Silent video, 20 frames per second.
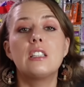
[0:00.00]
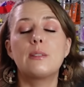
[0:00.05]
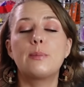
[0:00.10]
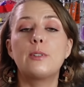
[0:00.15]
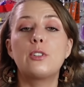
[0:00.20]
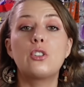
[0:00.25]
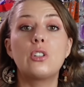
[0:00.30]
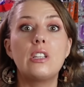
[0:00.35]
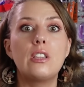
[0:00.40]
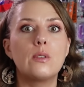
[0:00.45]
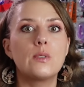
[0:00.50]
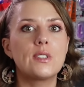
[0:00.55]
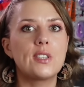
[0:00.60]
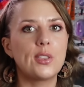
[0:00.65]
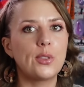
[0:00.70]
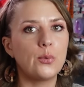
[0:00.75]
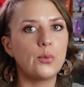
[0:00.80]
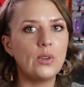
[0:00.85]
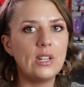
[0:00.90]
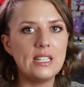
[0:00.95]
especially those
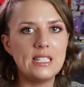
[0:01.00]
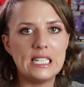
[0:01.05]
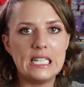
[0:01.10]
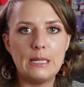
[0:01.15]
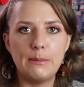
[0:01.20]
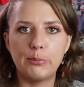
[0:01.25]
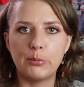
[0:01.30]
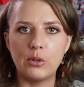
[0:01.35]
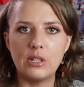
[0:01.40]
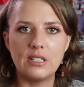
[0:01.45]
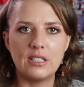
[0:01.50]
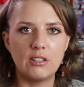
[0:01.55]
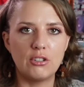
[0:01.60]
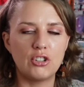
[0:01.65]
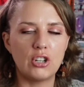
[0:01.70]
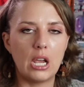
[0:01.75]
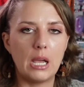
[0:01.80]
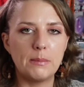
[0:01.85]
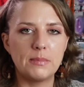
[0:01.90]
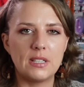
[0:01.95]
3D printed
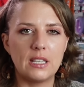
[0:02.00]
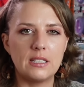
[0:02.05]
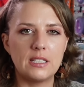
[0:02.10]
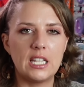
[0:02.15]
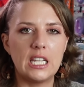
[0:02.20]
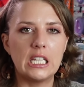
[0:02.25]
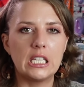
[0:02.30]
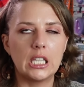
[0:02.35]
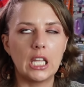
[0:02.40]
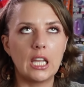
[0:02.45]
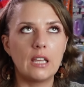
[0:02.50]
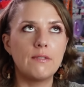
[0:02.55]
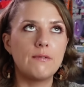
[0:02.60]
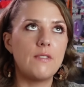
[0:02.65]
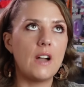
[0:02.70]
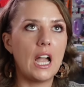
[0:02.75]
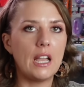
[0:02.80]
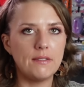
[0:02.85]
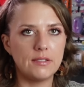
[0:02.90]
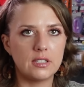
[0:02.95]
jobs that take like
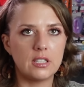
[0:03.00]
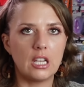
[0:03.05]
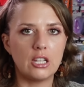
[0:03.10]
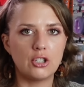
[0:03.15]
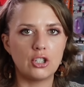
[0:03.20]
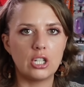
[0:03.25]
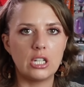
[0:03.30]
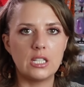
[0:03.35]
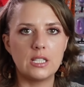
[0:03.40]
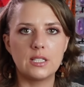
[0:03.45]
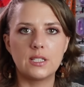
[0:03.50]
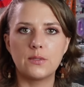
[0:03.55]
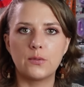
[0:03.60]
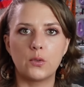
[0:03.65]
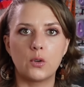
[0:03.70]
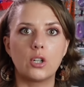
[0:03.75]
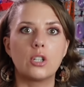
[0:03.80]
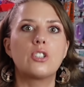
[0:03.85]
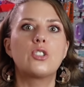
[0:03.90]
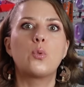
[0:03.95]
five sessions
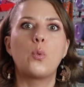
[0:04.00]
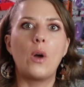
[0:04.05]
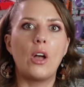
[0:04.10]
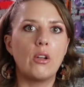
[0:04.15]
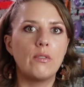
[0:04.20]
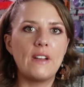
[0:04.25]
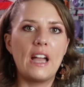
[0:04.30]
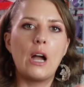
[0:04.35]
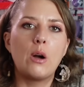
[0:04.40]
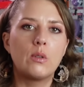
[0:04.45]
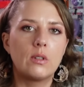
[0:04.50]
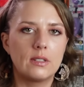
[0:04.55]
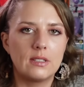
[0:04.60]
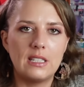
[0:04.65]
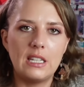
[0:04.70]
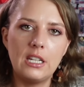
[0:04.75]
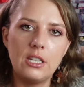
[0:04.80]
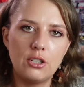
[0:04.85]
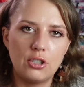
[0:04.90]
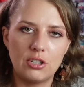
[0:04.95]
for 12 hours
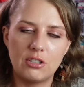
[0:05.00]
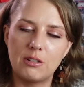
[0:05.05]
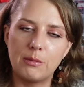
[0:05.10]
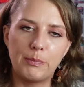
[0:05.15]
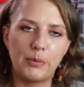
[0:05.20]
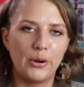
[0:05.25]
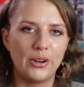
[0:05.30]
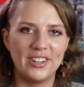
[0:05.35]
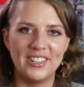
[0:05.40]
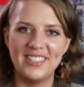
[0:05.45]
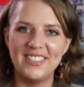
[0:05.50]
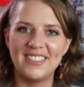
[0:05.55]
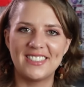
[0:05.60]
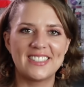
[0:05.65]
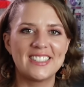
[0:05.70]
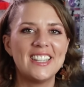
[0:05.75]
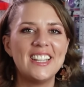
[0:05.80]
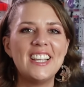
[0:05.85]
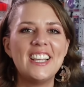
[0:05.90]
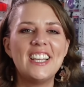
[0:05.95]
each to print.